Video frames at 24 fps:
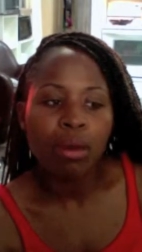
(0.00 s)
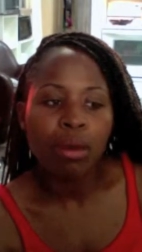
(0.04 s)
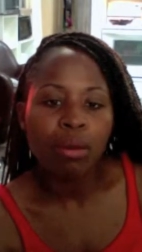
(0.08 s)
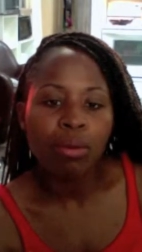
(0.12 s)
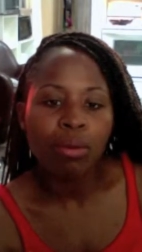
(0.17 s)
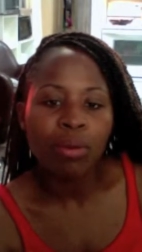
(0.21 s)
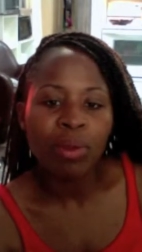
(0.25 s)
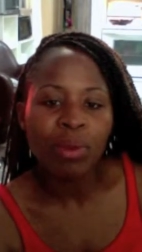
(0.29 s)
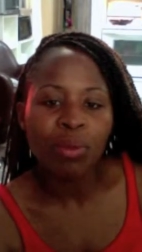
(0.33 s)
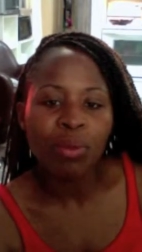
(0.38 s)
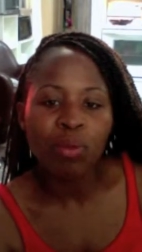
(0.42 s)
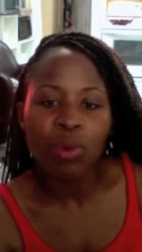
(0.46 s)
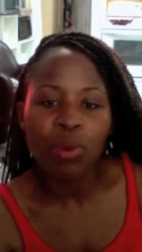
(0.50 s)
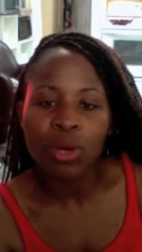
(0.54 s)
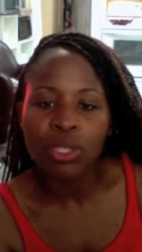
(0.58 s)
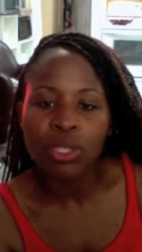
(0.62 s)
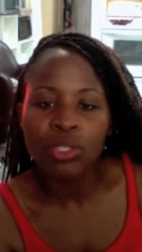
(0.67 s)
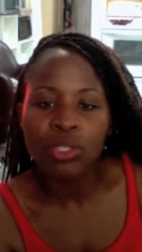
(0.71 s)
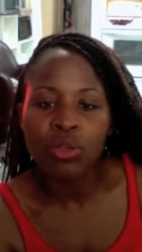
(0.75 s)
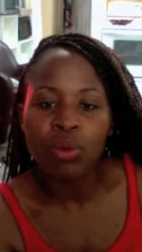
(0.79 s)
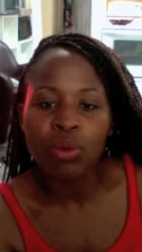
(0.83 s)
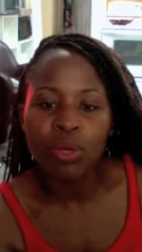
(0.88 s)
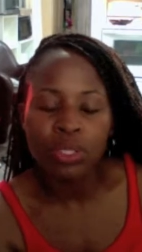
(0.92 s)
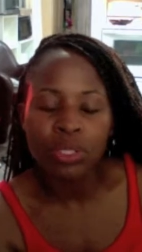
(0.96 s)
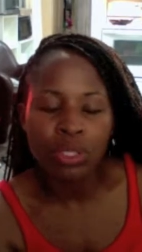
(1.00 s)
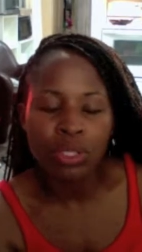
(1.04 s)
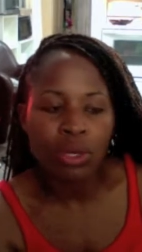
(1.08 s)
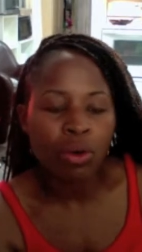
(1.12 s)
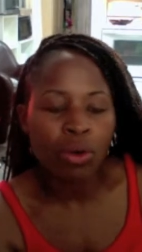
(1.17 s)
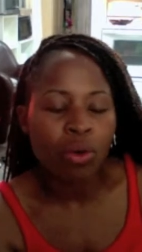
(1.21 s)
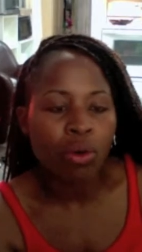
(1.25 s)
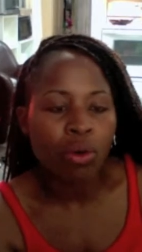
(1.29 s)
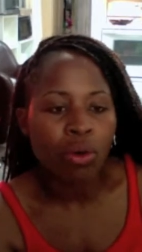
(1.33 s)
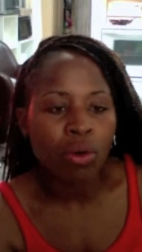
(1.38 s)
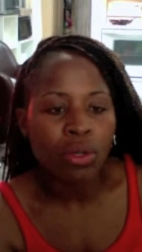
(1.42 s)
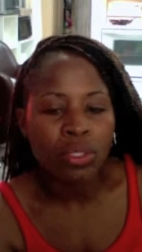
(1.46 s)
we work towards our
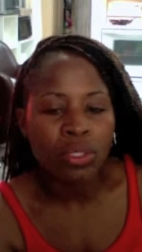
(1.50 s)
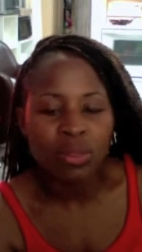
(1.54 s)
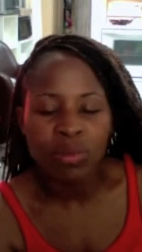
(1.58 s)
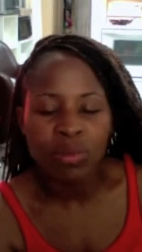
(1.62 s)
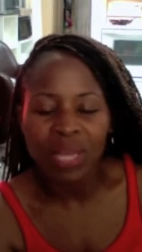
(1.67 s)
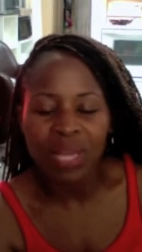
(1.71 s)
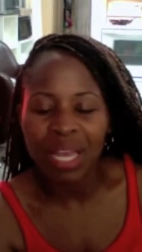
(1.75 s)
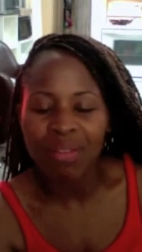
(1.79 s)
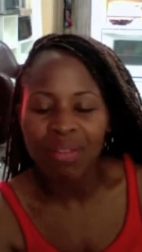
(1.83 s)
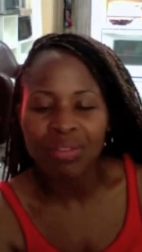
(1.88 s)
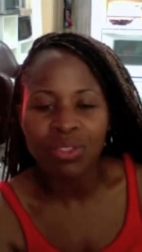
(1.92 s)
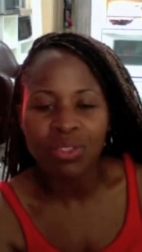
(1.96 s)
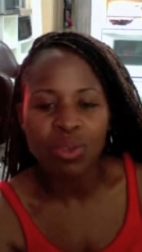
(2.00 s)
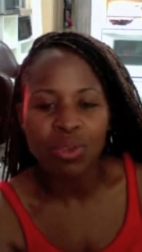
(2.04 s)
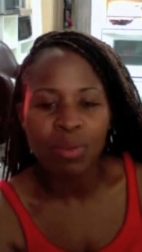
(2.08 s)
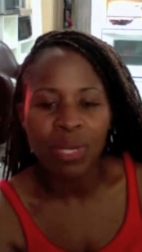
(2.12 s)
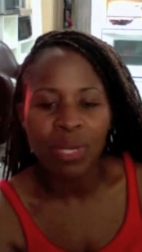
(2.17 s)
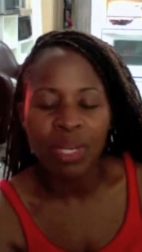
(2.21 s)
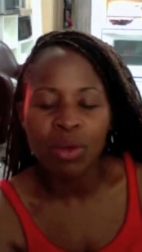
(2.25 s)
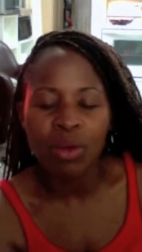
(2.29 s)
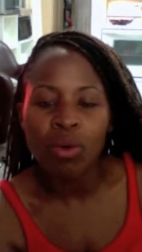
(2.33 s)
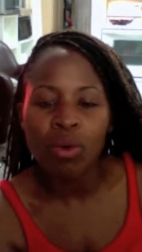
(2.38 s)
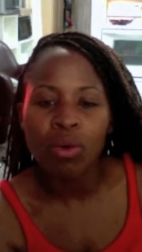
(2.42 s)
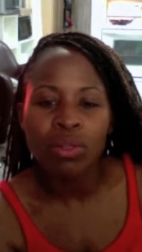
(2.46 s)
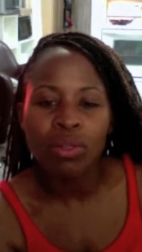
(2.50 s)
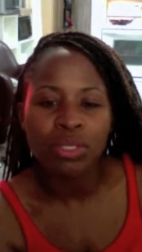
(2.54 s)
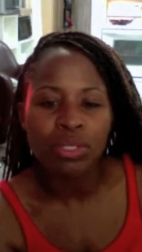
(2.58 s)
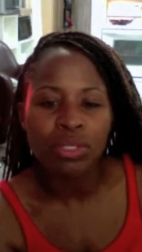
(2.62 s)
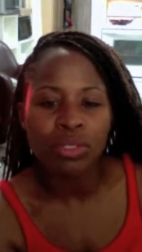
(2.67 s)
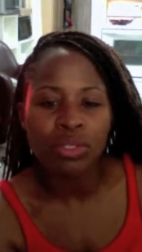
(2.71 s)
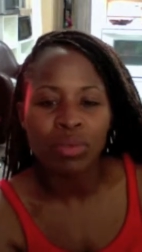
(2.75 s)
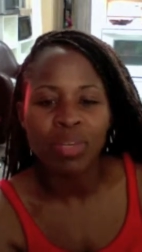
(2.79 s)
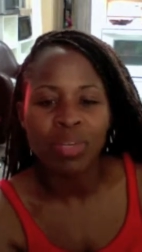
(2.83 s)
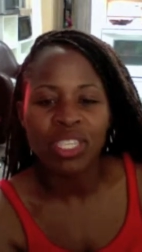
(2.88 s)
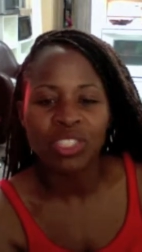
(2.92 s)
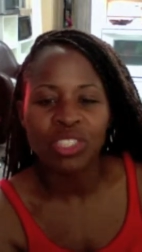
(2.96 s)
goals and we have so many goals and
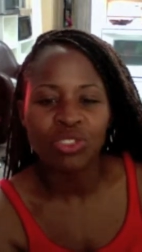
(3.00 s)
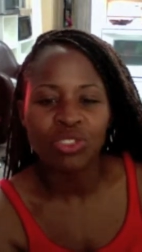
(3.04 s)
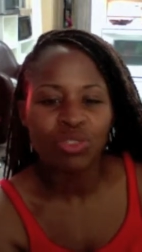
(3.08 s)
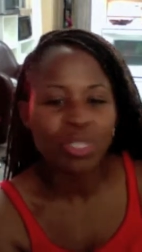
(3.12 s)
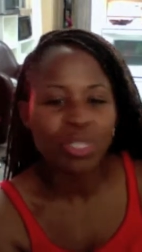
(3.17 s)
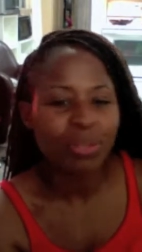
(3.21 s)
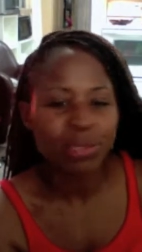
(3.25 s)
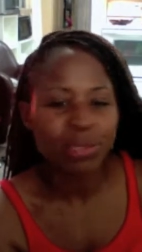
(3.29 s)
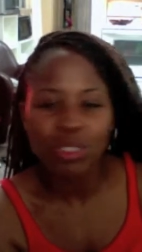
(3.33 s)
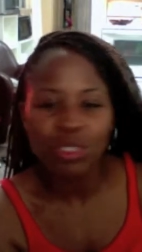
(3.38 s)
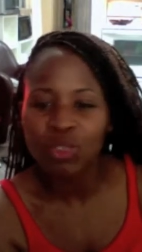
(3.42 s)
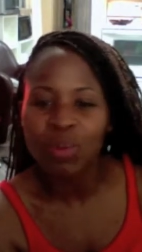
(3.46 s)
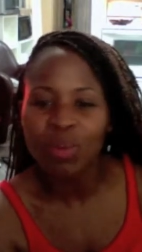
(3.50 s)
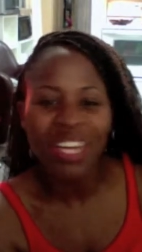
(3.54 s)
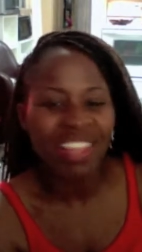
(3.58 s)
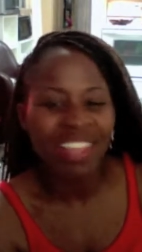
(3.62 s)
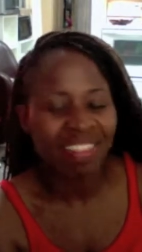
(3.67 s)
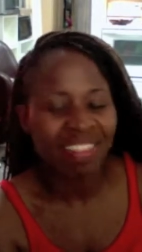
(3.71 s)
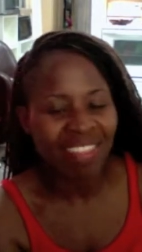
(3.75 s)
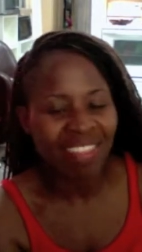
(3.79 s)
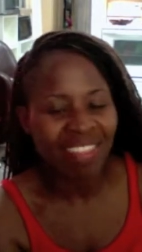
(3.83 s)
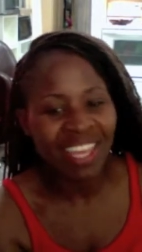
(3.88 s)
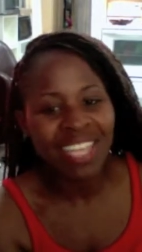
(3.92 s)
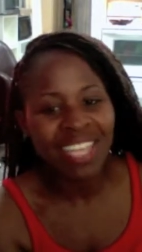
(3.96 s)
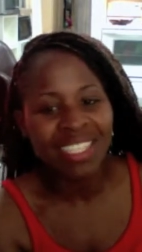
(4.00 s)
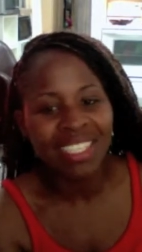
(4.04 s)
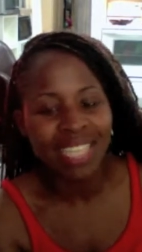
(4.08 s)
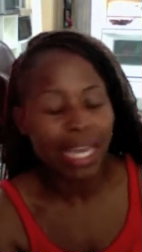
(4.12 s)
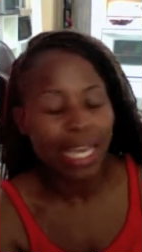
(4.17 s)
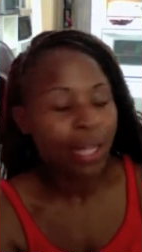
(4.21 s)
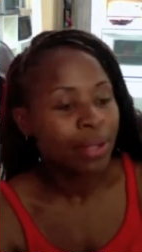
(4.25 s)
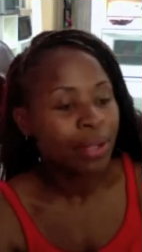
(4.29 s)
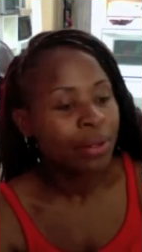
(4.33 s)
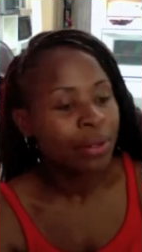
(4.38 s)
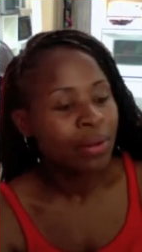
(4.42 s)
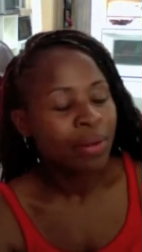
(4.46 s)
so many dreams and so many things that
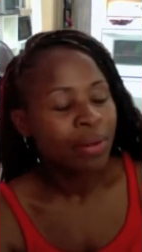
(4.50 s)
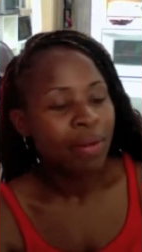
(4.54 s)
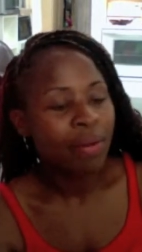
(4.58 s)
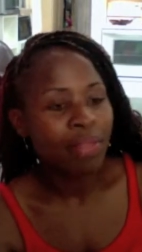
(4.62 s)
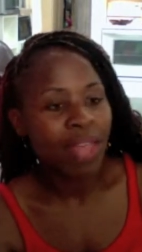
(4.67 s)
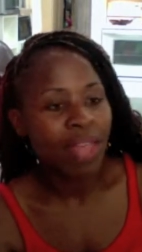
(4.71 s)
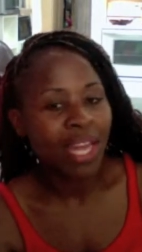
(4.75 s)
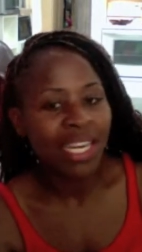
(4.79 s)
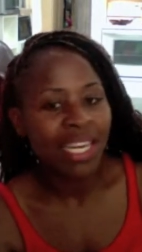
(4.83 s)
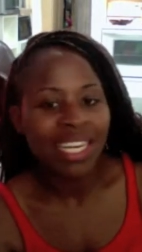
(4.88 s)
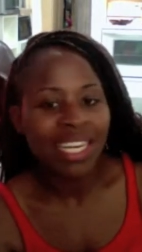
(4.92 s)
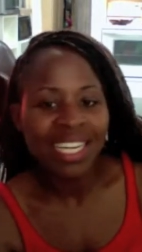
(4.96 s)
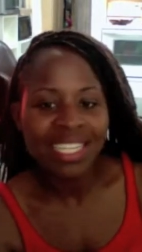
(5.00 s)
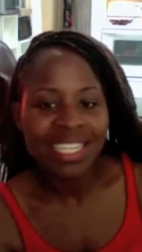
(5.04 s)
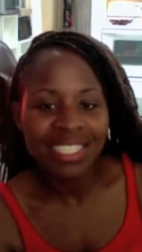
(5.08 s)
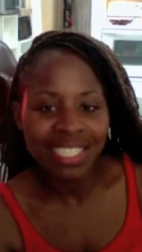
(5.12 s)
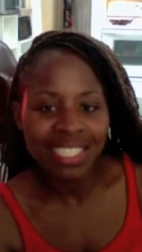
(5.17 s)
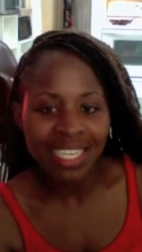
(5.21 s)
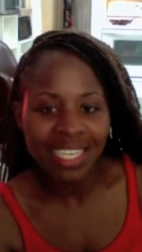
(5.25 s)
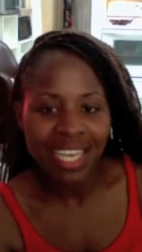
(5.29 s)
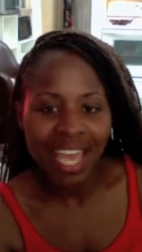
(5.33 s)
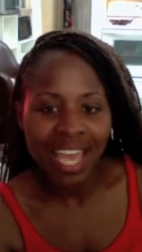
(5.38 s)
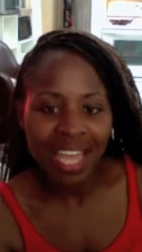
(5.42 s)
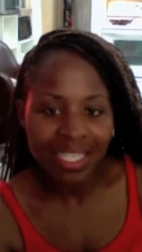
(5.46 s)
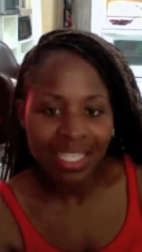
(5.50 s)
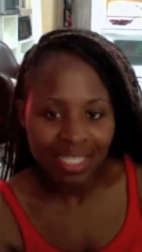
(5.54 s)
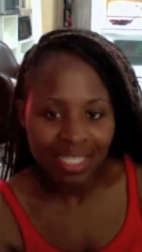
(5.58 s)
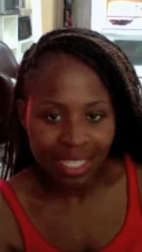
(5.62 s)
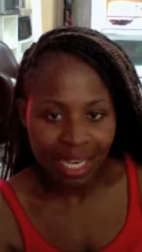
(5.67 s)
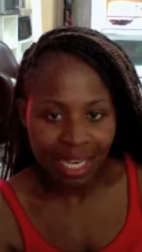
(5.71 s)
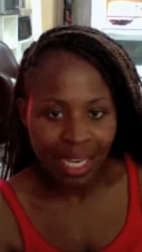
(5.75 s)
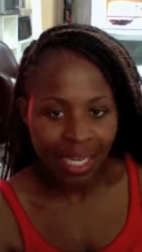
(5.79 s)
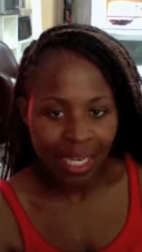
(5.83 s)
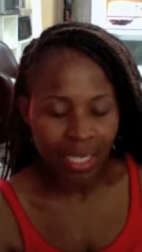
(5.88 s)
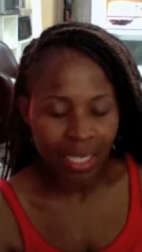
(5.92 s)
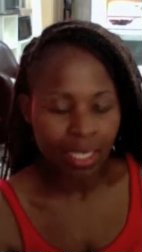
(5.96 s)
that need to get
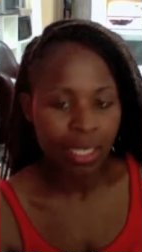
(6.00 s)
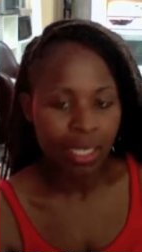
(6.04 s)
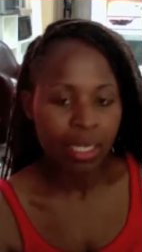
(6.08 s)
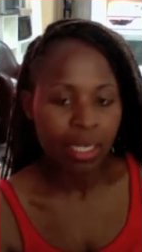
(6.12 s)
done